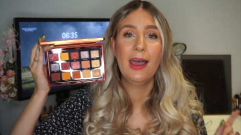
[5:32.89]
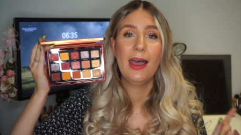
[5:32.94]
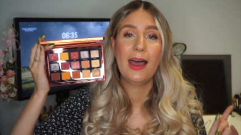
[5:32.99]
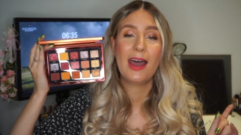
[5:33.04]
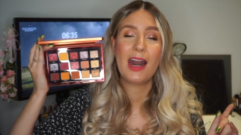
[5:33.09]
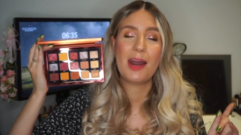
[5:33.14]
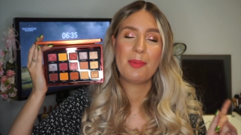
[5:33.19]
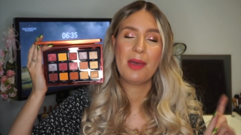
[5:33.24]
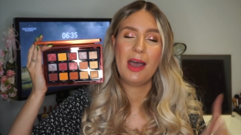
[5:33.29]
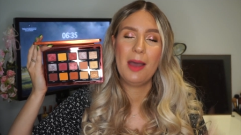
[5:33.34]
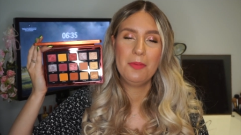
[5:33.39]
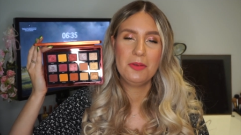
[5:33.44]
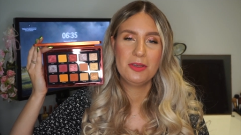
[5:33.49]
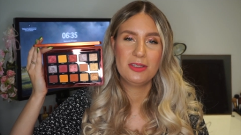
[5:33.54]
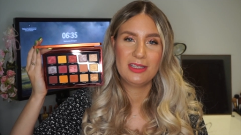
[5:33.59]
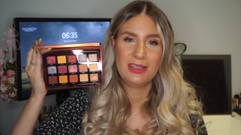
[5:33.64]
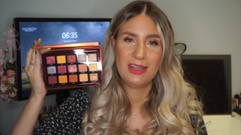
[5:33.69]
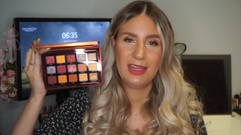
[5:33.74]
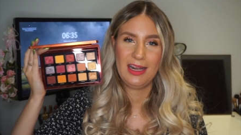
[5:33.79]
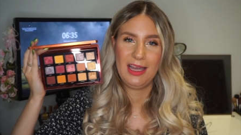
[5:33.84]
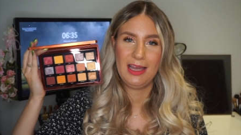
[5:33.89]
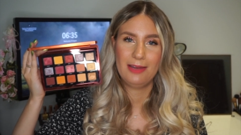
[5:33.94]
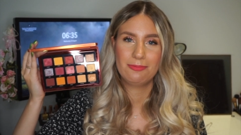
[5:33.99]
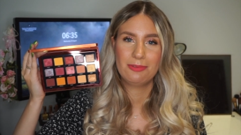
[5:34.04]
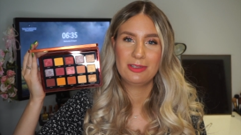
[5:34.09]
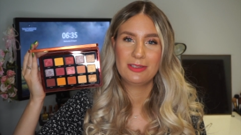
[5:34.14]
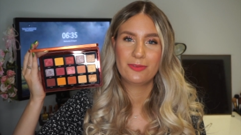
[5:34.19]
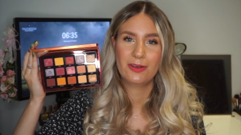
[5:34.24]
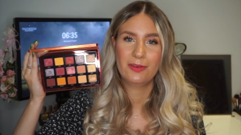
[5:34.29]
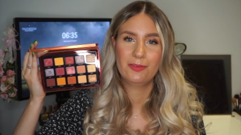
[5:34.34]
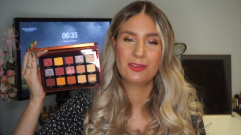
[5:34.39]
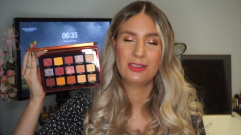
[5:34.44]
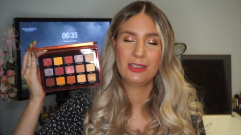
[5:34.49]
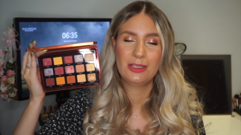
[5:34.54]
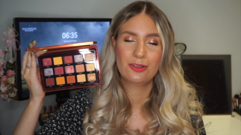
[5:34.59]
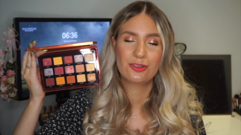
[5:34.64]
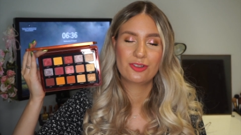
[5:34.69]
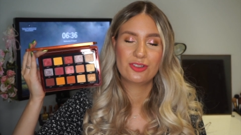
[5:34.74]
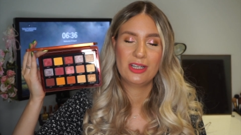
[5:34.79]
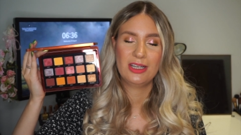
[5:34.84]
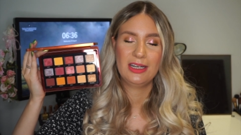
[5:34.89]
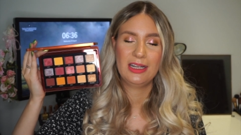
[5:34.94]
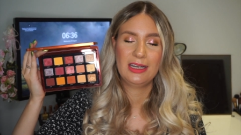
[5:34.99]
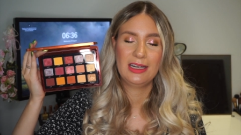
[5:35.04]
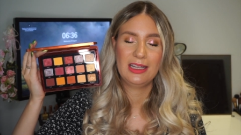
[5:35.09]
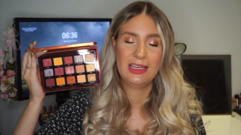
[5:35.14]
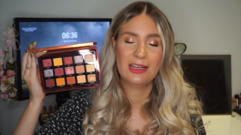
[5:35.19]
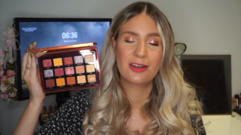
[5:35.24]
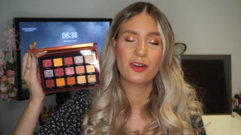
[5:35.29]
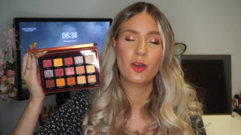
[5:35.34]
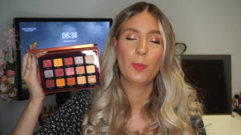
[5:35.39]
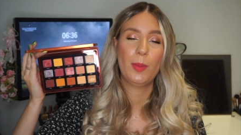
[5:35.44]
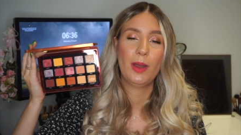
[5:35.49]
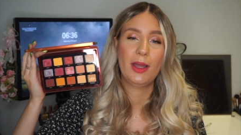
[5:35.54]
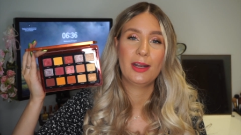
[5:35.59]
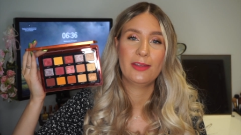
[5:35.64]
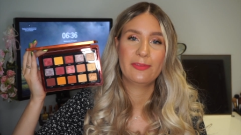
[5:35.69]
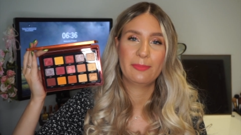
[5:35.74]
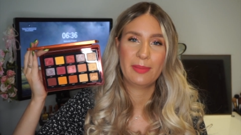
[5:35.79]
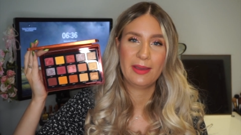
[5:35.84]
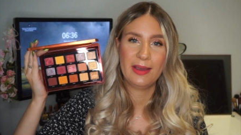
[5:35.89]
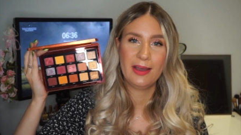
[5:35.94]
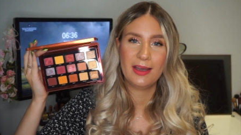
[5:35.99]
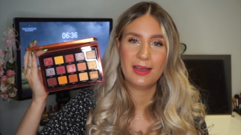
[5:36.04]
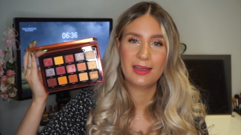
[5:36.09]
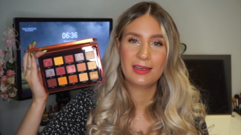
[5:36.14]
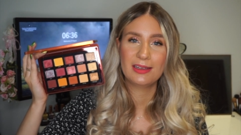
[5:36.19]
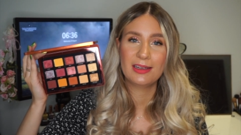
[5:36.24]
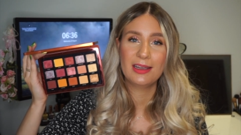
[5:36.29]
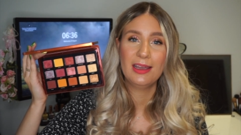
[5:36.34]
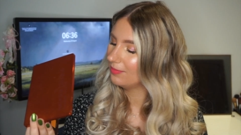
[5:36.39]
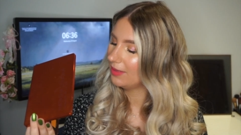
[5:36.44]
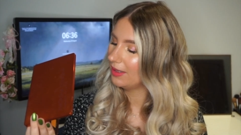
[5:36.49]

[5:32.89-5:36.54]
And I'm happy to say that I have reached every single shade in here, no pan left behind.